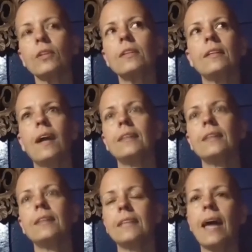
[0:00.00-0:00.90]
not
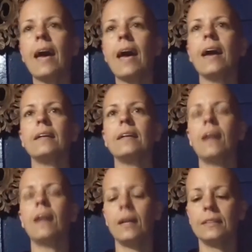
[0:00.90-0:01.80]
to add
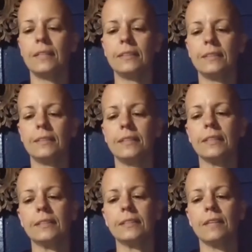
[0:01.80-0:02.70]
unnecessary
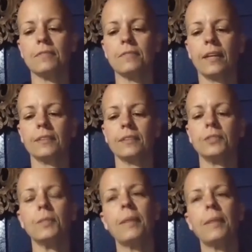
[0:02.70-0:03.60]
suffering to the
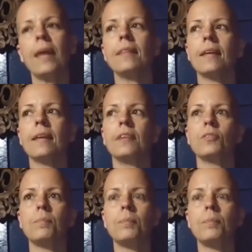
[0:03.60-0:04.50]
pain that is
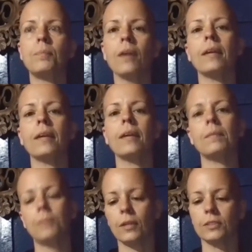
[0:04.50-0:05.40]
part and
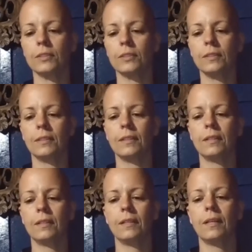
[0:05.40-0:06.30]
parcel
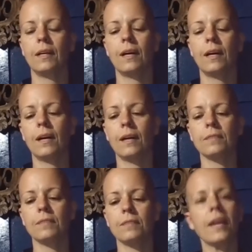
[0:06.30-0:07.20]
of
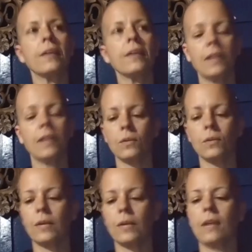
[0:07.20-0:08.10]
carrying
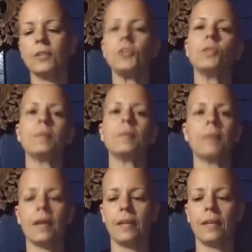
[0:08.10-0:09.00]
around a human
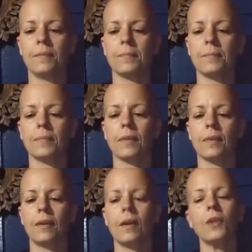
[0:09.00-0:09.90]
body,
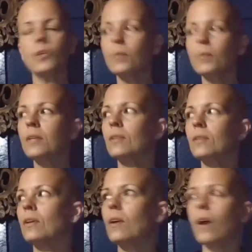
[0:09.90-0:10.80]
a human
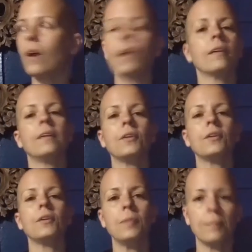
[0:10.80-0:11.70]
heart, and a
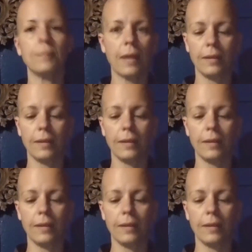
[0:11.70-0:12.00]
human mind.